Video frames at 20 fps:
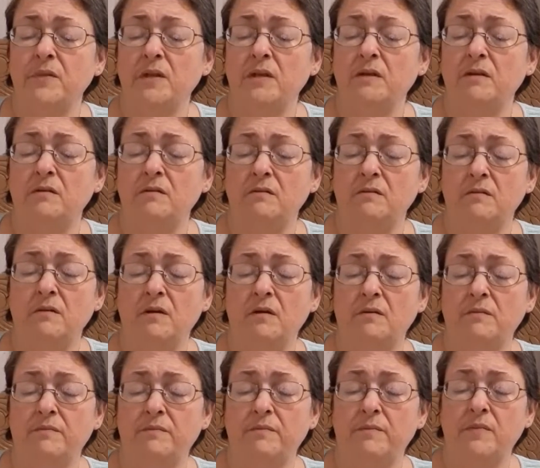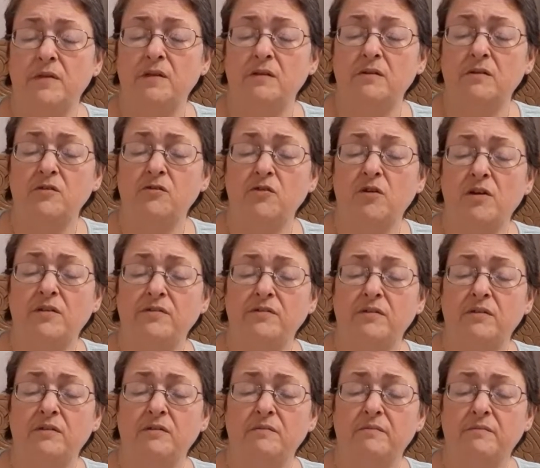and uh, it's
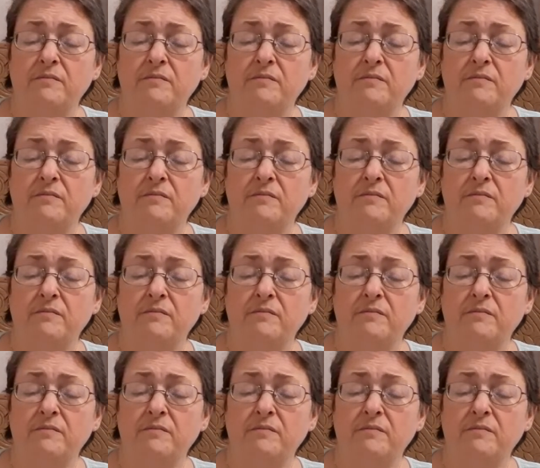interesting.